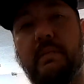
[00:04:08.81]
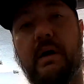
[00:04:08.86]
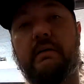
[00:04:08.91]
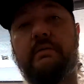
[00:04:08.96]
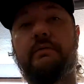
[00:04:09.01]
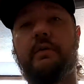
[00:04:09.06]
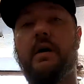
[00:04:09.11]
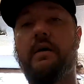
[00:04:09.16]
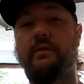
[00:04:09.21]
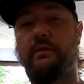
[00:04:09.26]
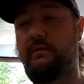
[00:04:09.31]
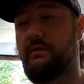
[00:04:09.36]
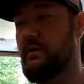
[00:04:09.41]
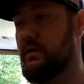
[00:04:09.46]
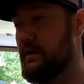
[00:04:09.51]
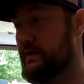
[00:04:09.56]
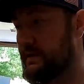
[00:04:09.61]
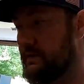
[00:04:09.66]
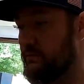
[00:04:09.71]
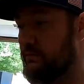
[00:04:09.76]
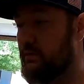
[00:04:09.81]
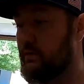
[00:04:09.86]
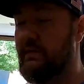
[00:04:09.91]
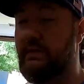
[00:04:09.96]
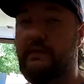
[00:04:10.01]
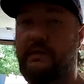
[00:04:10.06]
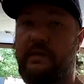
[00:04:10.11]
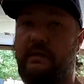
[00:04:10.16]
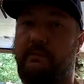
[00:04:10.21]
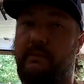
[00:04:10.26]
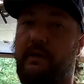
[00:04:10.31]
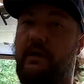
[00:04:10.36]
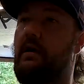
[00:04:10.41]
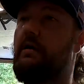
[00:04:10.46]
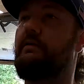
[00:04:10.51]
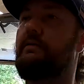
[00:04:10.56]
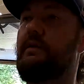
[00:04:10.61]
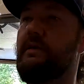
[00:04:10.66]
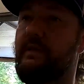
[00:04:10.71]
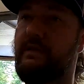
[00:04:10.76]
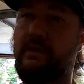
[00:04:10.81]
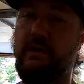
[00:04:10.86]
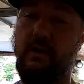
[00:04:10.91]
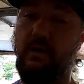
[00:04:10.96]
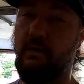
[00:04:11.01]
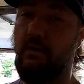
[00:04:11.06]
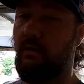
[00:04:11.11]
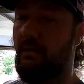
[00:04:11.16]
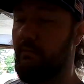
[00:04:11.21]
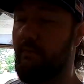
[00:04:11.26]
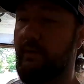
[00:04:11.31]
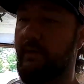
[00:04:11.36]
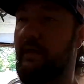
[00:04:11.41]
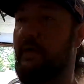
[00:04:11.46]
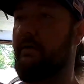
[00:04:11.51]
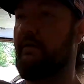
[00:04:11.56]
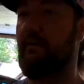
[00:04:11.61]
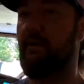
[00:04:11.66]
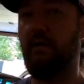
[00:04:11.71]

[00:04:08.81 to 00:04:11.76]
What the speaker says: my father-in-law is the one that tipped me off to this car all the way down in